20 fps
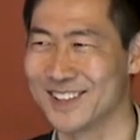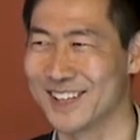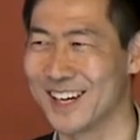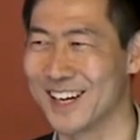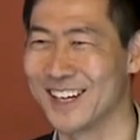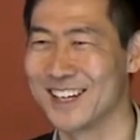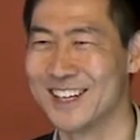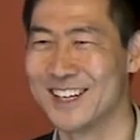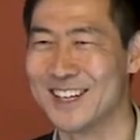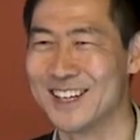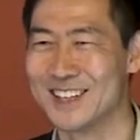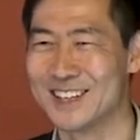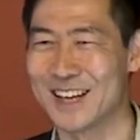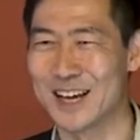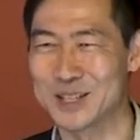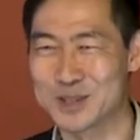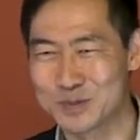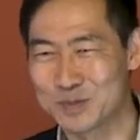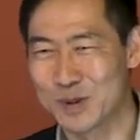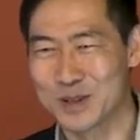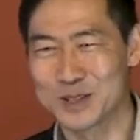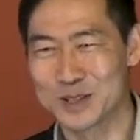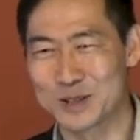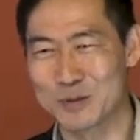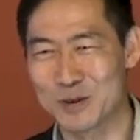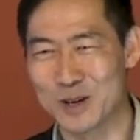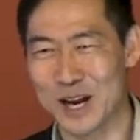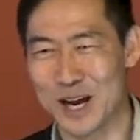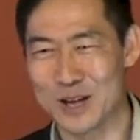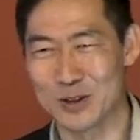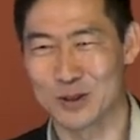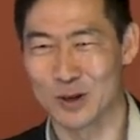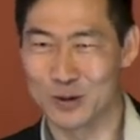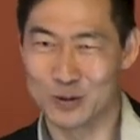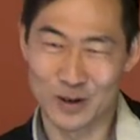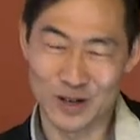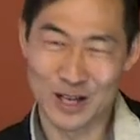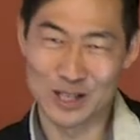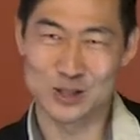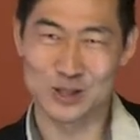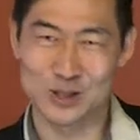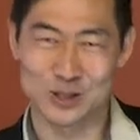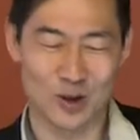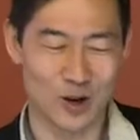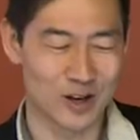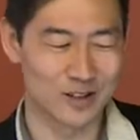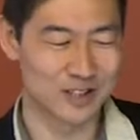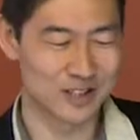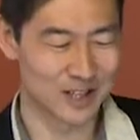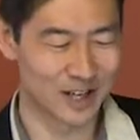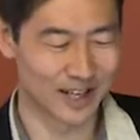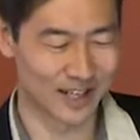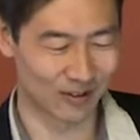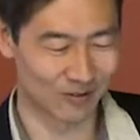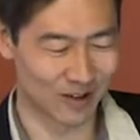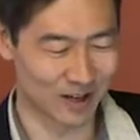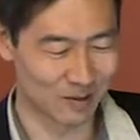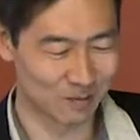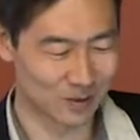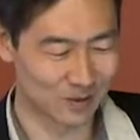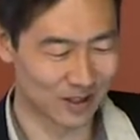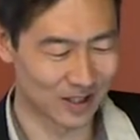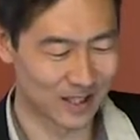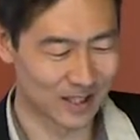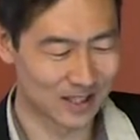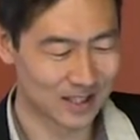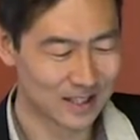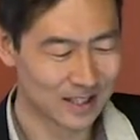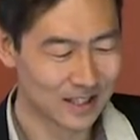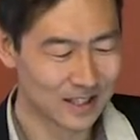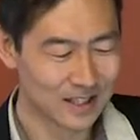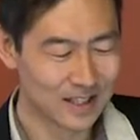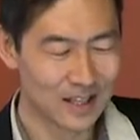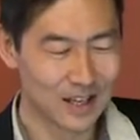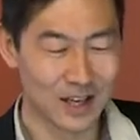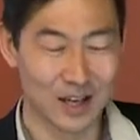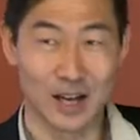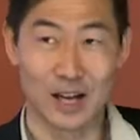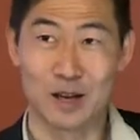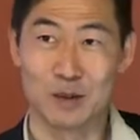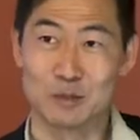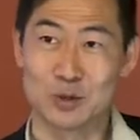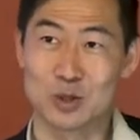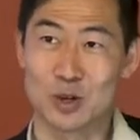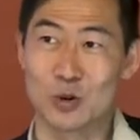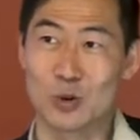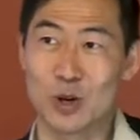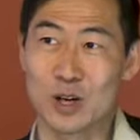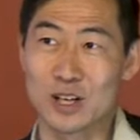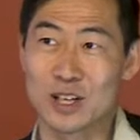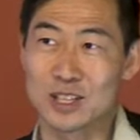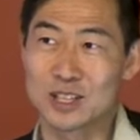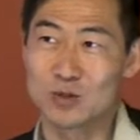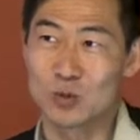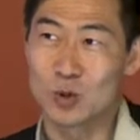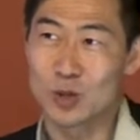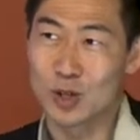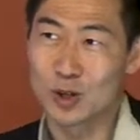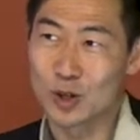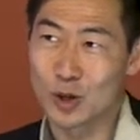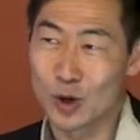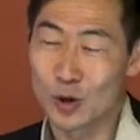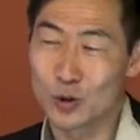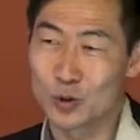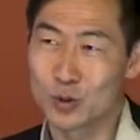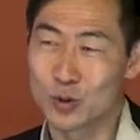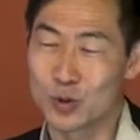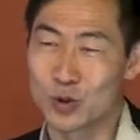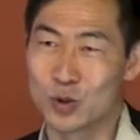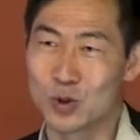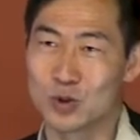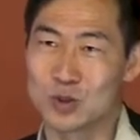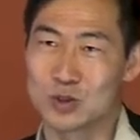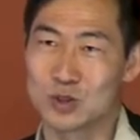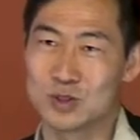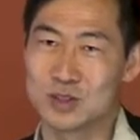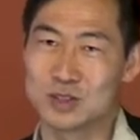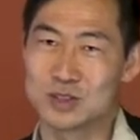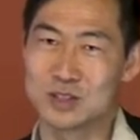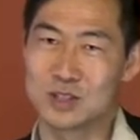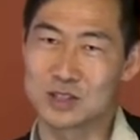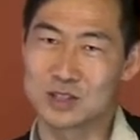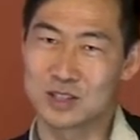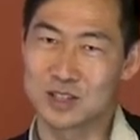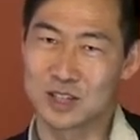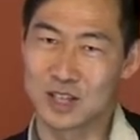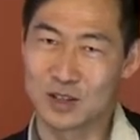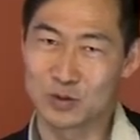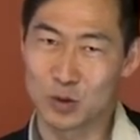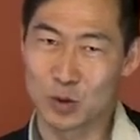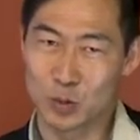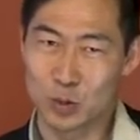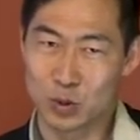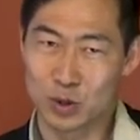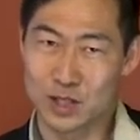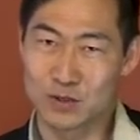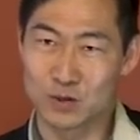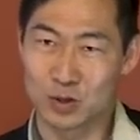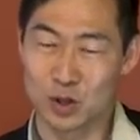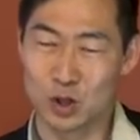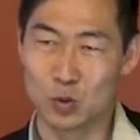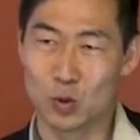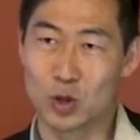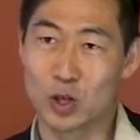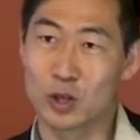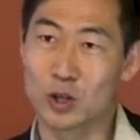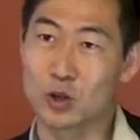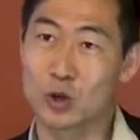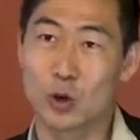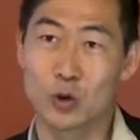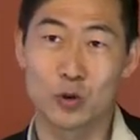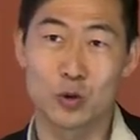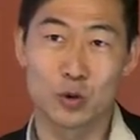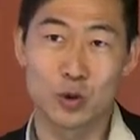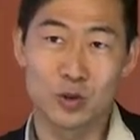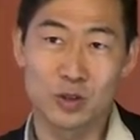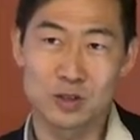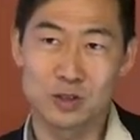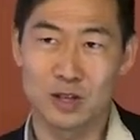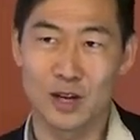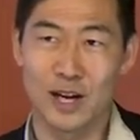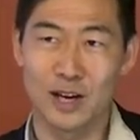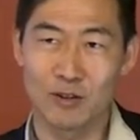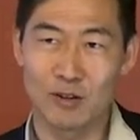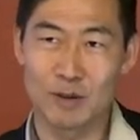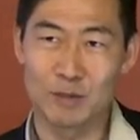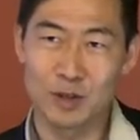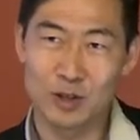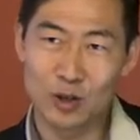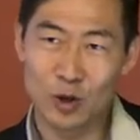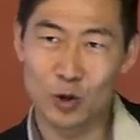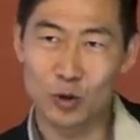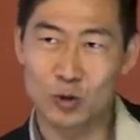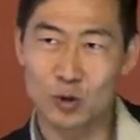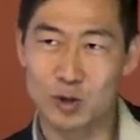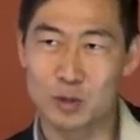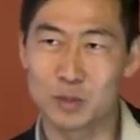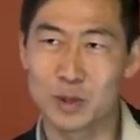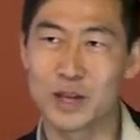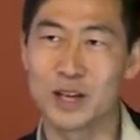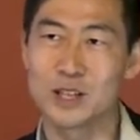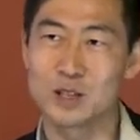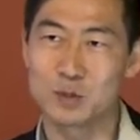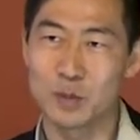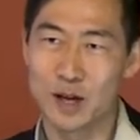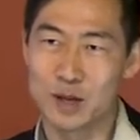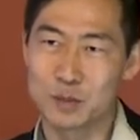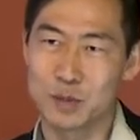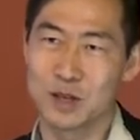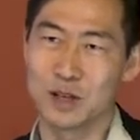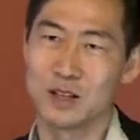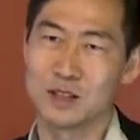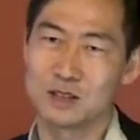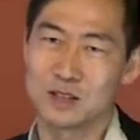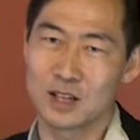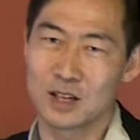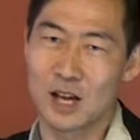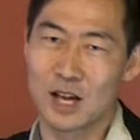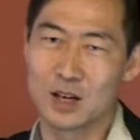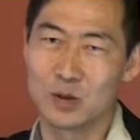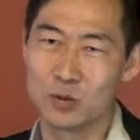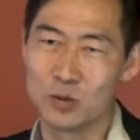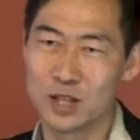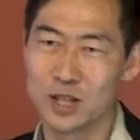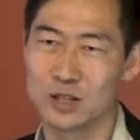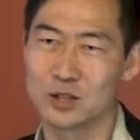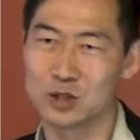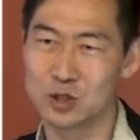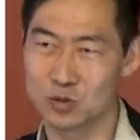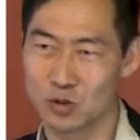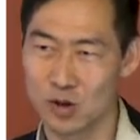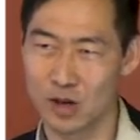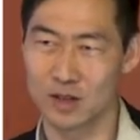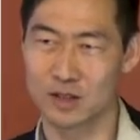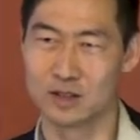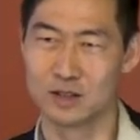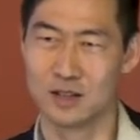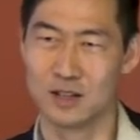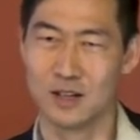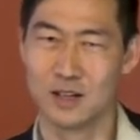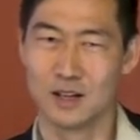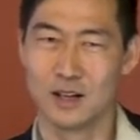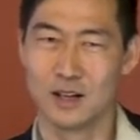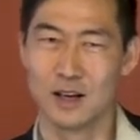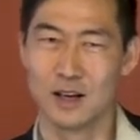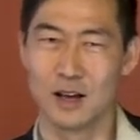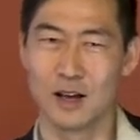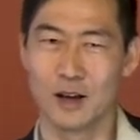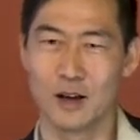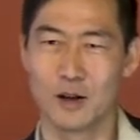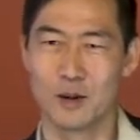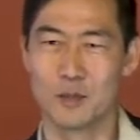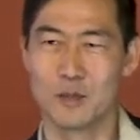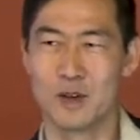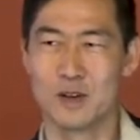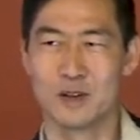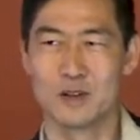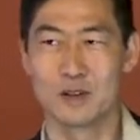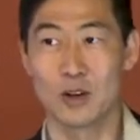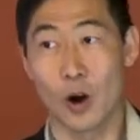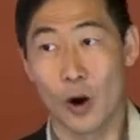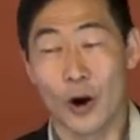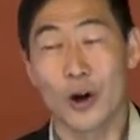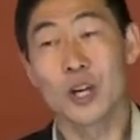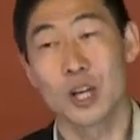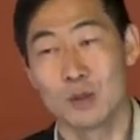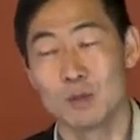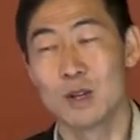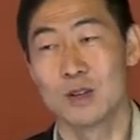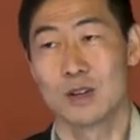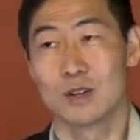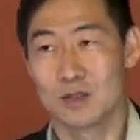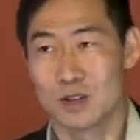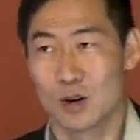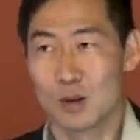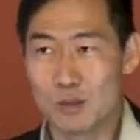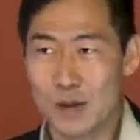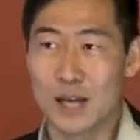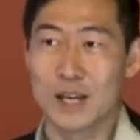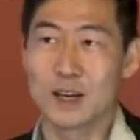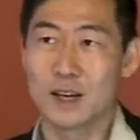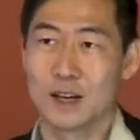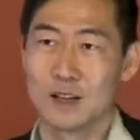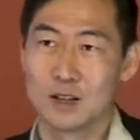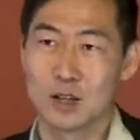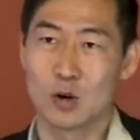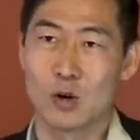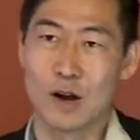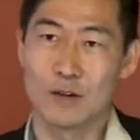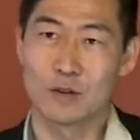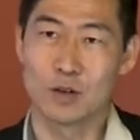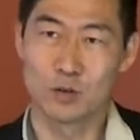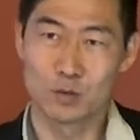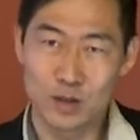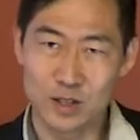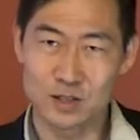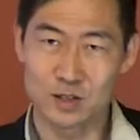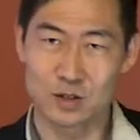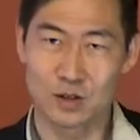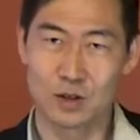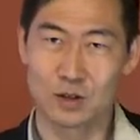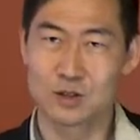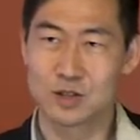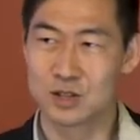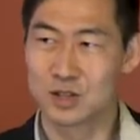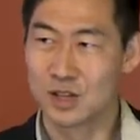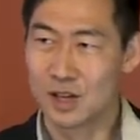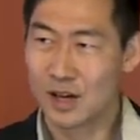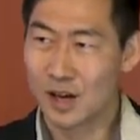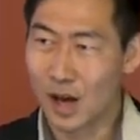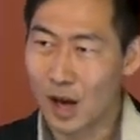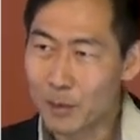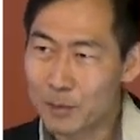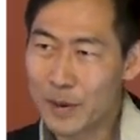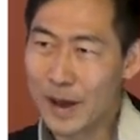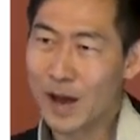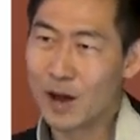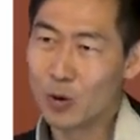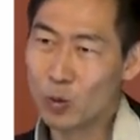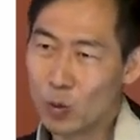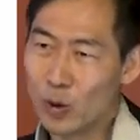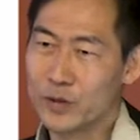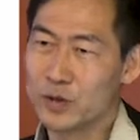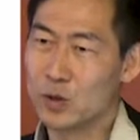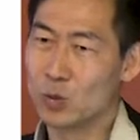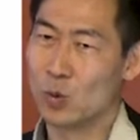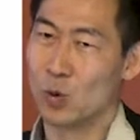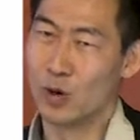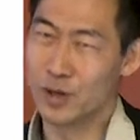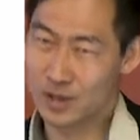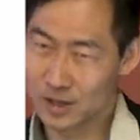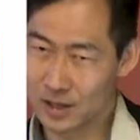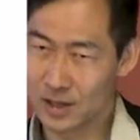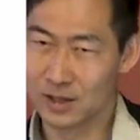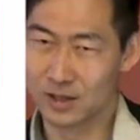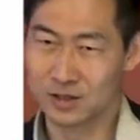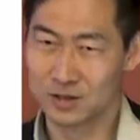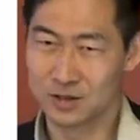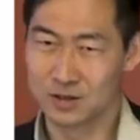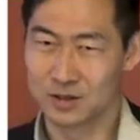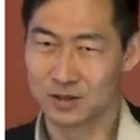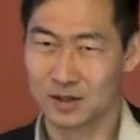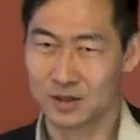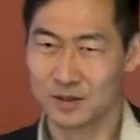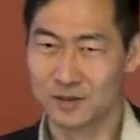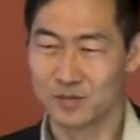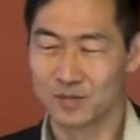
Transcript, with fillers: okay, that's basically what I thought when I saw the diagram, right? Um, so we're going we're gonna go through, just to give you a preview, we're going to go through this diagram, we're going to go through it piece by piece to kind of reconstruct um, the argument that they're making in the craft of research about what the warrant is.